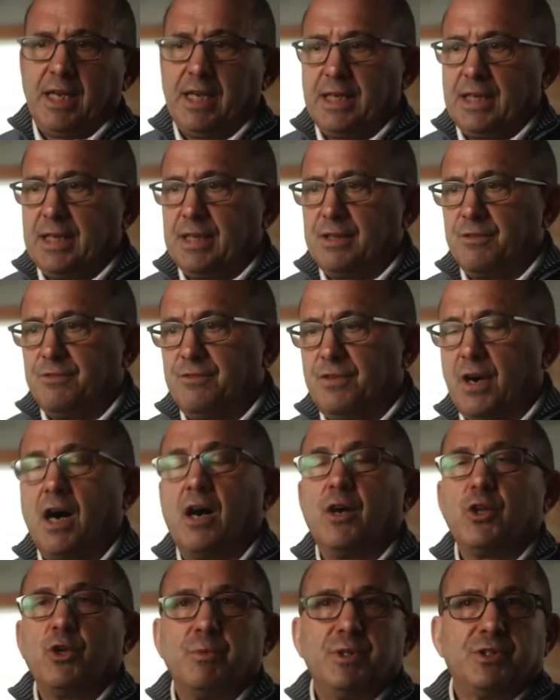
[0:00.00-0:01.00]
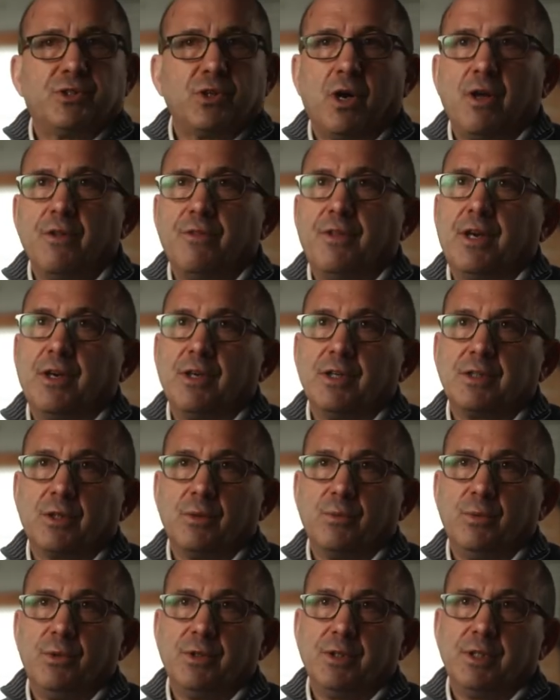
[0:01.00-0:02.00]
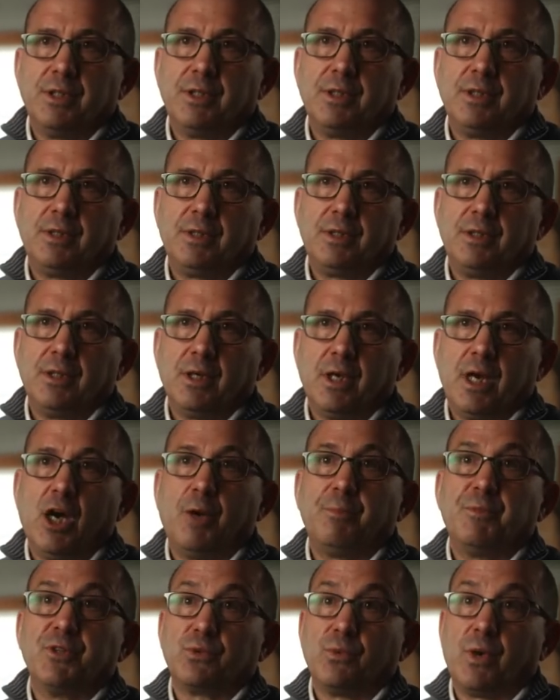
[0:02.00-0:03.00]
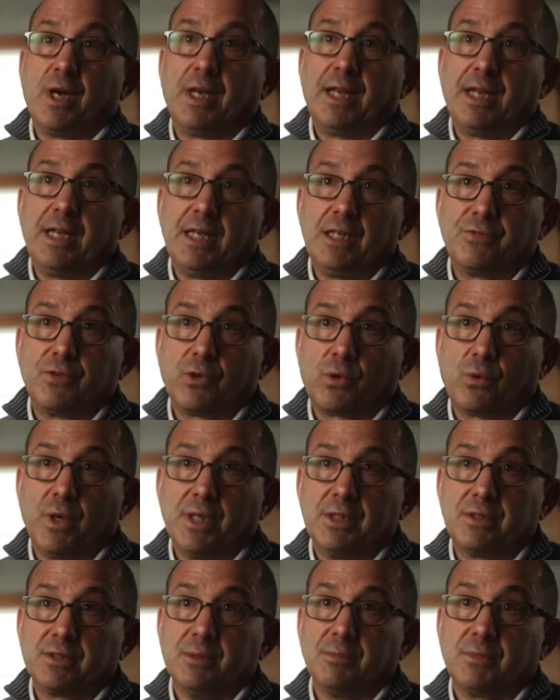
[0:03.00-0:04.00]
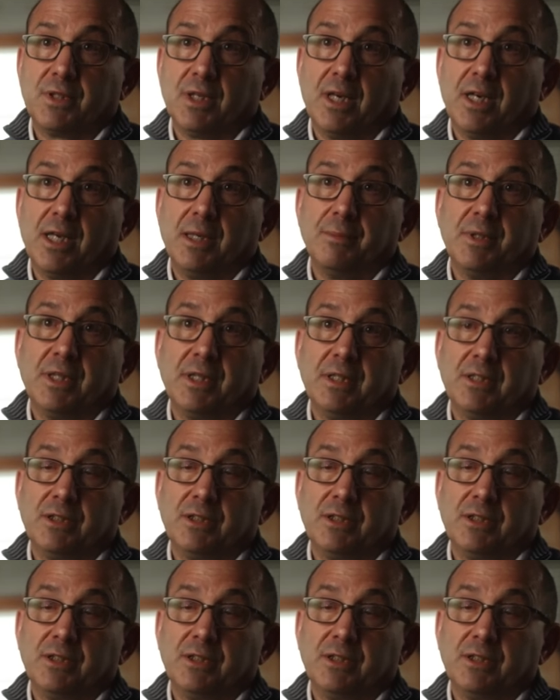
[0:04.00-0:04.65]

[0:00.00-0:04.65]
and the volume is all there to really, you know, help this wine age for quite some time, and